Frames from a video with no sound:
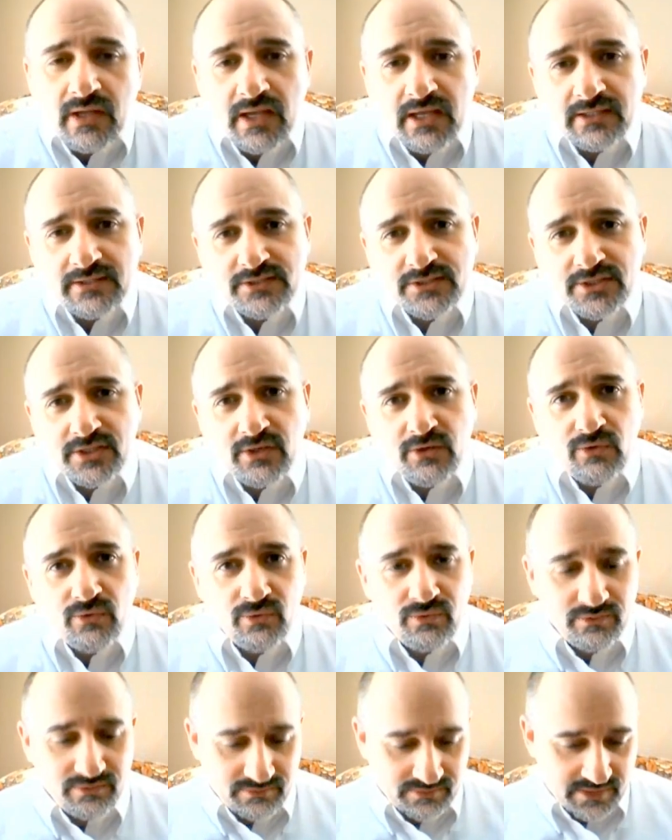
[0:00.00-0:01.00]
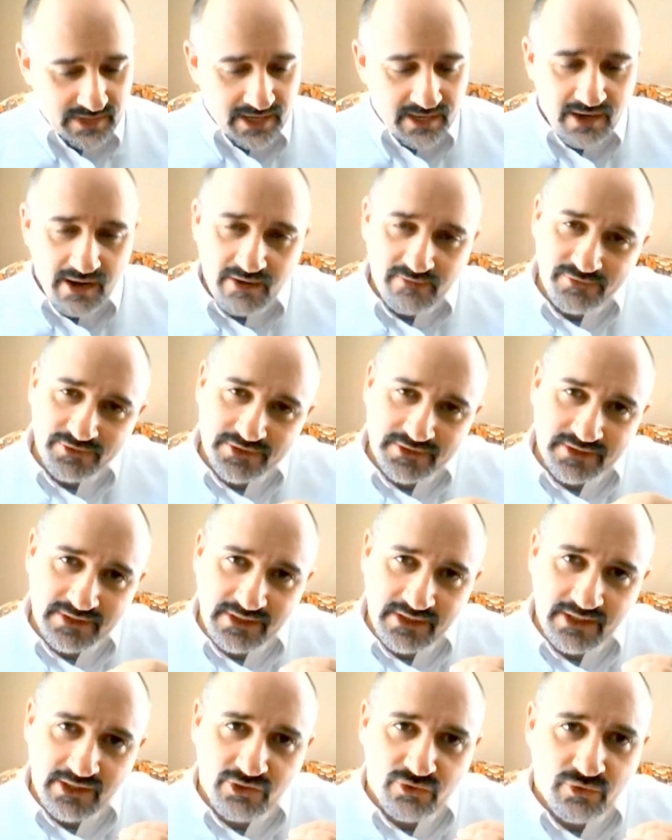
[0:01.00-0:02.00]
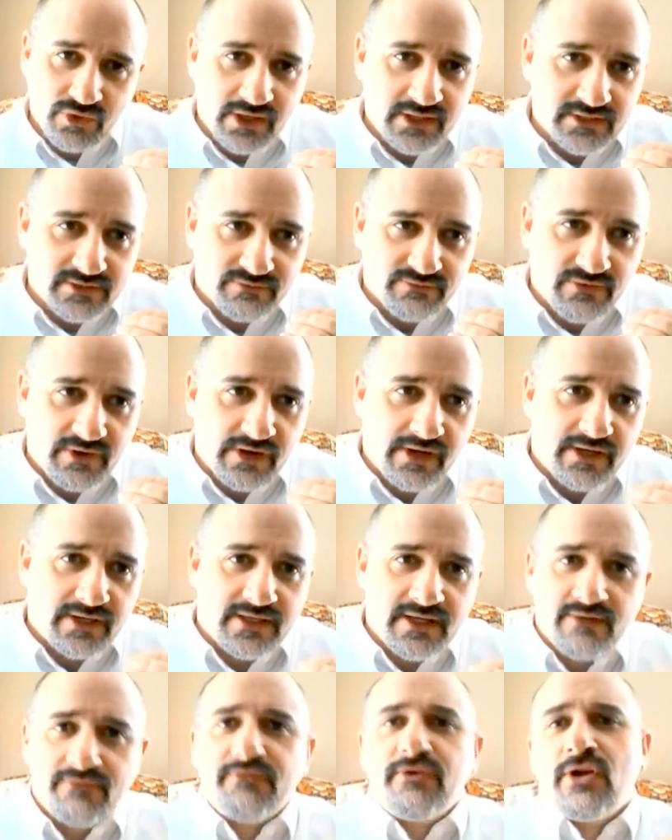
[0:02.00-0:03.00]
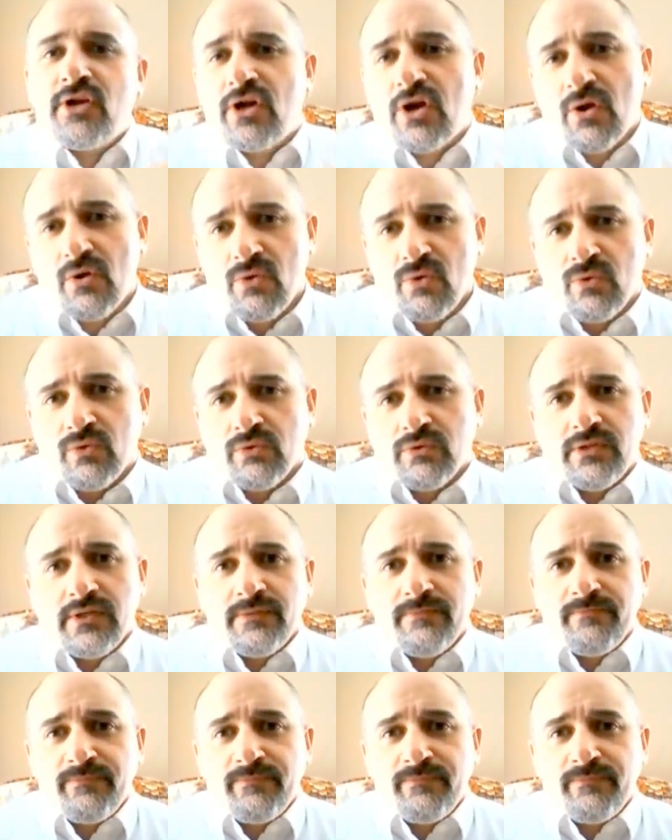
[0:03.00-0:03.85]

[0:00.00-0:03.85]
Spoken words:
And so that obviously creates a very definite hold